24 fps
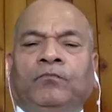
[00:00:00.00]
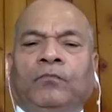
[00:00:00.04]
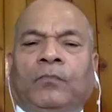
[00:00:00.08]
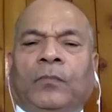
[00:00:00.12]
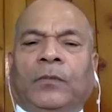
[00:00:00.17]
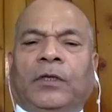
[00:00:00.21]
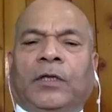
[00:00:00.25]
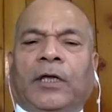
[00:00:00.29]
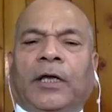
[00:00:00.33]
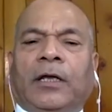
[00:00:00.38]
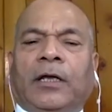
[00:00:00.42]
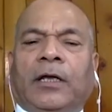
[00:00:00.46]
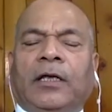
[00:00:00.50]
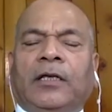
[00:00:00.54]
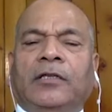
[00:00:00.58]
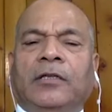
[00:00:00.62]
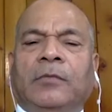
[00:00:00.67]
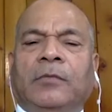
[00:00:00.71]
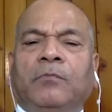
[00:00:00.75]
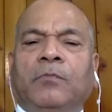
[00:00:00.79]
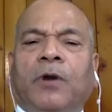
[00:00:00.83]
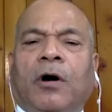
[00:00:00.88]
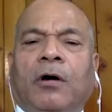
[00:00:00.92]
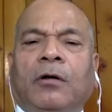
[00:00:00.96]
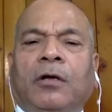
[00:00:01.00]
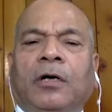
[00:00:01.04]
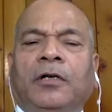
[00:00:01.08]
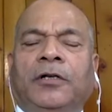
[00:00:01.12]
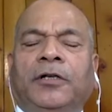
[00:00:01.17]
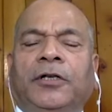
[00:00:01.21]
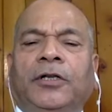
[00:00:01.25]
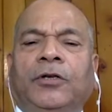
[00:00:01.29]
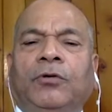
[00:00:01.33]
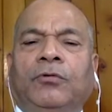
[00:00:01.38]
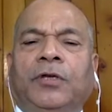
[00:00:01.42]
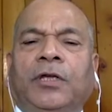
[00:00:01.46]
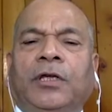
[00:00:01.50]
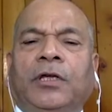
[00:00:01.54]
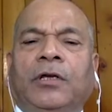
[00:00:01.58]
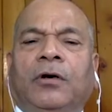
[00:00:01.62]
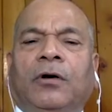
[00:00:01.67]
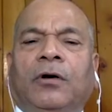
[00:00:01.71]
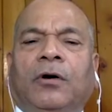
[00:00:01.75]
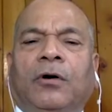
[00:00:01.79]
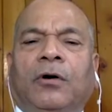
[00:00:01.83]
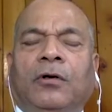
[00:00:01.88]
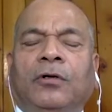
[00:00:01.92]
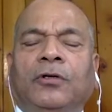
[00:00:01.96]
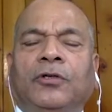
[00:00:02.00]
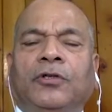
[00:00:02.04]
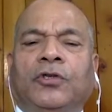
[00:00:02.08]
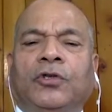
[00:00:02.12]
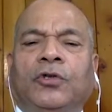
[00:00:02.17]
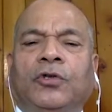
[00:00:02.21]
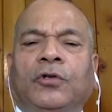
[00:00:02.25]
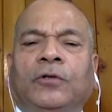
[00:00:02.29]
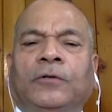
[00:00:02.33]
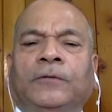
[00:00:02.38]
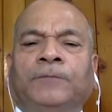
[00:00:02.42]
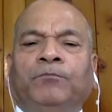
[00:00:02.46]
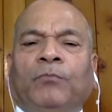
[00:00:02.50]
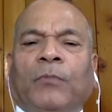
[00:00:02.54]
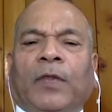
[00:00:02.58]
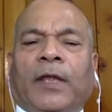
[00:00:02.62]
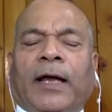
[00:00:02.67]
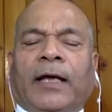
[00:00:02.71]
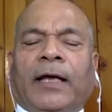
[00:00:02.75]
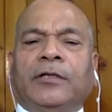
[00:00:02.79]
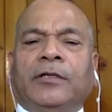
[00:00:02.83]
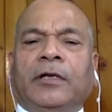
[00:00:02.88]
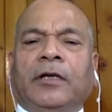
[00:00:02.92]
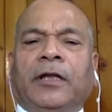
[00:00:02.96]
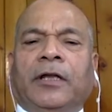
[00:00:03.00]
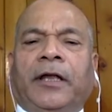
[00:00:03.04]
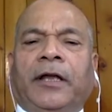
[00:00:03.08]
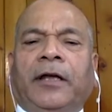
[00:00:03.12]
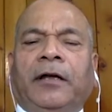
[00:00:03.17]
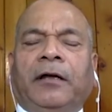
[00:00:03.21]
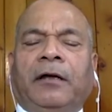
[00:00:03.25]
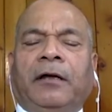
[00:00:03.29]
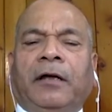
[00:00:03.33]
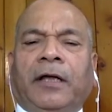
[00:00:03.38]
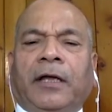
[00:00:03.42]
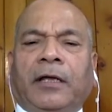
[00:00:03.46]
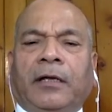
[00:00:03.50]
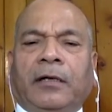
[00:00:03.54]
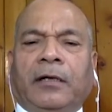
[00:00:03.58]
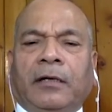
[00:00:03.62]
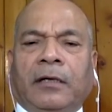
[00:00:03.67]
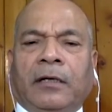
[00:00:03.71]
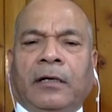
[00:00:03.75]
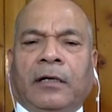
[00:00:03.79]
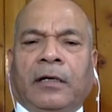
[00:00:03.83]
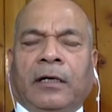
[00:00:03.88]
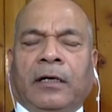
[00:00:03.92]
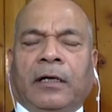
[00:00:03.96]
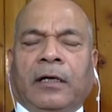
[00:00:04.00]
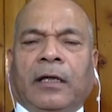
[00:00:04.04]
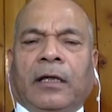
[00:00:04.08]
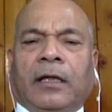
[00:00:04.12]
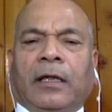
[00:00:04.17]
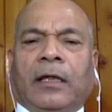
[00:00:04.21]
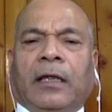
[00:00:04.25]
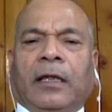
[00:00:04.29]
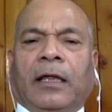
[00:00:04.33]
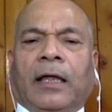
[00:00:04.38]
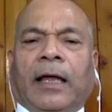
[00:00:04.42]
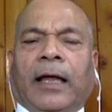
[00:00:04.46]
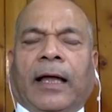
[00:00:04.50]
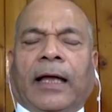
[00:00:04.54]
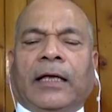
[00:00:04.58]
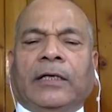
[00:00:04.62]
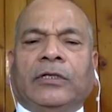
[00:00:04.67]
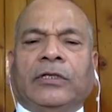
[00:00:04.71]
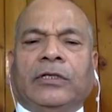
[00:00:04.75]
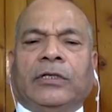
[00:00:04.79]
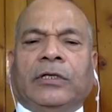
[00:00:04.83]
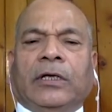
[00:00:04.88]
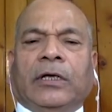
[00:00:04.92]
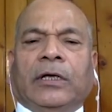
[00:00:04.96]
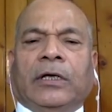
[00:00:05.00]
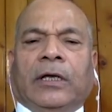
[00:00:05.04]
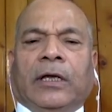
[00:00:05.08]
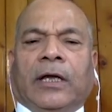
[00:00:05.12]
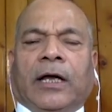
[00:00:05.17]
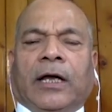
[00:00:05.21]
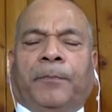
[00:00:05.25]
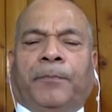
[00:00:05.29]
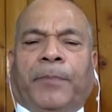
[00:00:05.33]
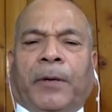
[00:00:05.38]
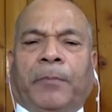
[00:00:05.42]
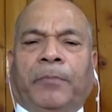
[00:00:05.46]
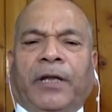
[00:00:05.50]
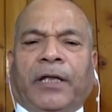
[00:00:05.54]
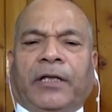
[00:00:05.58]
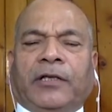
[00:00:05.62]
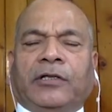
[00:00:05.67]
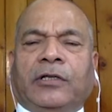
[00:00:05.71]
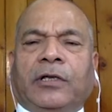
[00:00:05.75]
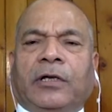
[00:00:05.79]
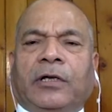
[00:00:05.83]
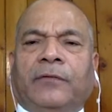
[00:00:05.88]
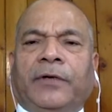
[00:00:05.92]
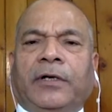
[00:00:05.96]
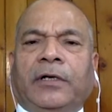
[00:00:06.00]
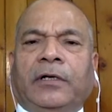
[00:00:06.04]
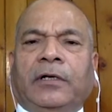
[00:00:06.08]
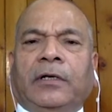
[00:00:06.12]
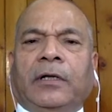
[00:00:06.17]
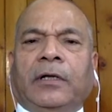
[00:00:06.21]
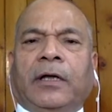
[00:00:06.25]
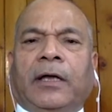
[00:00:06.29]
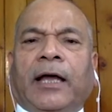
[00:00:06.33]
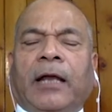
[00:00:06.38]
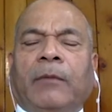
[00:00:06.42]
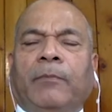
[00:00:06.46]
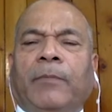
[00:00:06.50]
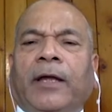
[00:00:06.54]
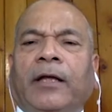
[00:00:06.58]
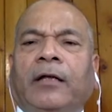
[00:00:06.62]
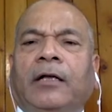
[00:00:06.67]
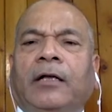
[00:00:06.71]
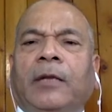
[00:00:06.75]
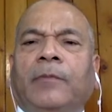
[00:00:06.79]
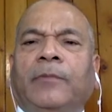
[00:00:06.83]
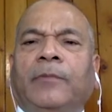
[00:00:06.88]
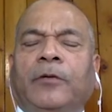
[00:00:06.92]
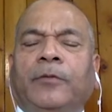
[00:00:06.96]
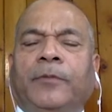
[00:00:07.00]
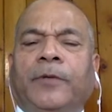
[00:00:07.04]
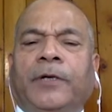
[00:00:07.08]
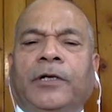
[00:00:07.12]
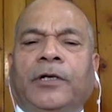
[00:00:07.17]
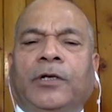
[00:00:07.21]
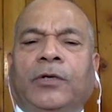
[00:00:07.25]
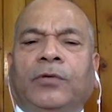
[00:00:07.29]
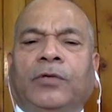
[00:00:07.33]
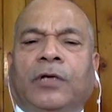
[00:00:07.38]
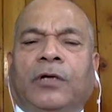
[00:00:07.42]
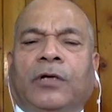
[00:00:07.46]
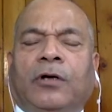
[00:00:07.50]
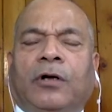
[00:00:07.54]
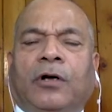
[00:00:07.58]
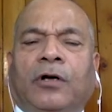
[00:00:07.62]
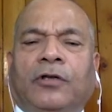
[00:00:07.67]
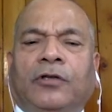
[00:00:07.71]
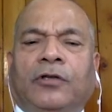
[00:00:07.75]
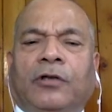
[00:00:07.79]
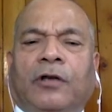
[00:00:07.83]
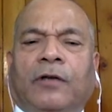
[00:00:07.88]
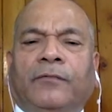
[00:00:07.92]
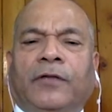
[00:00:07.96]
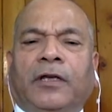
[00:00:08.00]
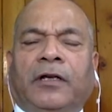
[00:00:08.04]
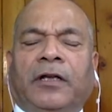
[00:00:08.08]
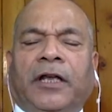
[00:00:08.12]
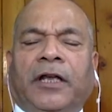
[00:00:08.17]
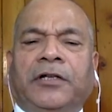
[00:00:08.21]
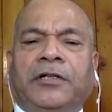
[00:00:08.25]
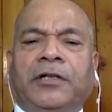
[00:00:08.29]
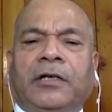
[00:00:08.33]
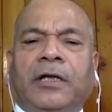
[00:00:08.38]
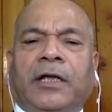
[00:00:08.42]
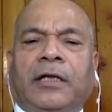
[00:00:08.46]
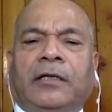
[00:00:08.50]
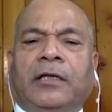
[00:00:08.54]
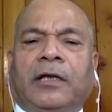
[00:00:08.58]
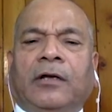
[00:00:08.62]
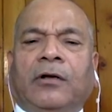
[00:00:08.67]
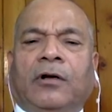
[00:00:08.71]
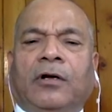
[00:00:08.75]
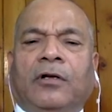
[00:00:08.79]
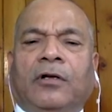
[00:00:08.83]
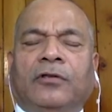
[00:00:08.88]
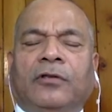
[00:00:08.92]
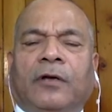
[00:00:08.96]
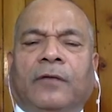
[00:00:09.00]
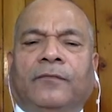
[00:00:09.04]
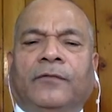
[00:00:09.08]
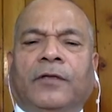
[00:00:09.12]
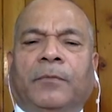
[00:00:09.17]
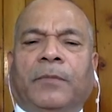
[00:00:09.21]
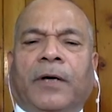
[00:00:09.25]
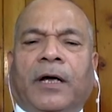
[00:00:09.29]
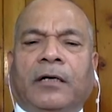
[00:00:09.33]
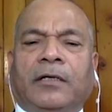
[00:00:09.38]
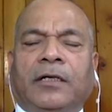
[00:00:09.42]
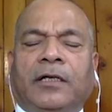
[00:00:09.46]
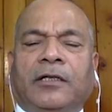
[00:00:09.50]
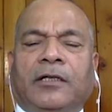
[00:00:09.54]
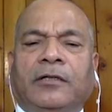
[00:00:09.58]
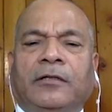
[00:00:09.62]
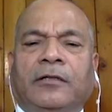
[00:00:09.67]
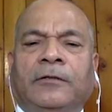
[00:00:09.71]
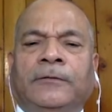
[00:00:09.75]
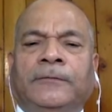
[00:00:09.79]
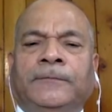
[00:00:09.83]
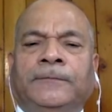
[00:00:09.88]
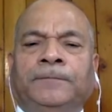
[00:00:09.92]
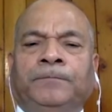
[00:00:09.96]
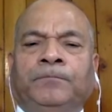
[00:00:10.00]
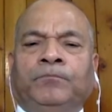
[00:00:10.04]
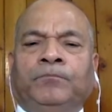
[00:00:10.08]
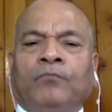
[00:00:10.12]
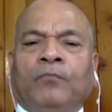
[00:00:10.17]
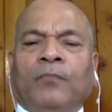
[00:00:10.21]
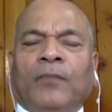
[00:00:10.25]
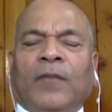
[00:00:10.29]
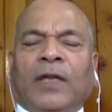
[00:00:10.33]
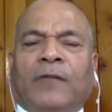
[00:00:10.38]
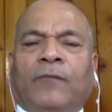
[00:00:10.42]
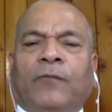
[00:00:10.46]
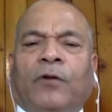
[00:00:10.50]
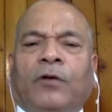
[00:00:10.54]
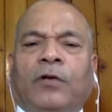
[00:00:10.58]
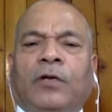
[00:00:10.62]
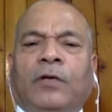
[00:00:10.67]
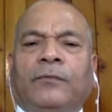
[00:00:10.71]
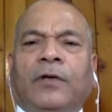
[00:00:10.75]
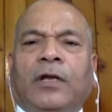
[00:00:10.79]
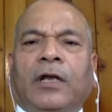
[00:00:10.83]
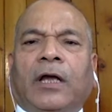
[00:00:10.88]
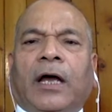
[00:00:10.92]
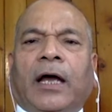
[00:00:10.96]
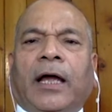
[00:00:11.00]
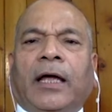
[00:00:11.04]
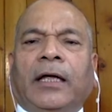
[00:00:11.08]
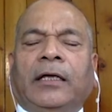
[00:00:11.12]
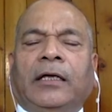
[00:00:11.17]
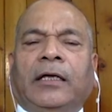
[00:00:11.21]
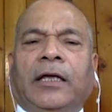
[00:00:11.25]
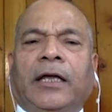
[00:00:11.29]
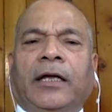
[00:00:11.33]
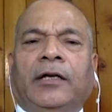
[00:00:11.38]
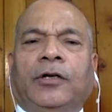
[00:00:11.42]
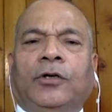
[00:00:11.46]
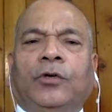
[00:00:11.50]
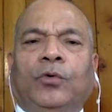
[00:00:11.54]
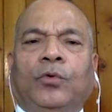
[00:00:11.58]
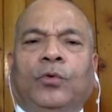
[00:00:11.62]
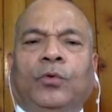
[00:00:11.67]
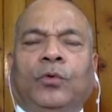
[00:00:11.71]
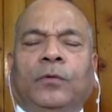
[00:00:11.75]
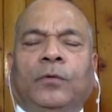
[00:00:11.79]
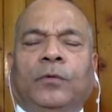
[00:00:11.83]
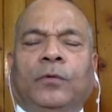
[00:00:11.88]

there is a moral duty also as an Indian, as a public servant, and my commitment to the cause of the nation and the cause of the martyrs, that whatever I can do,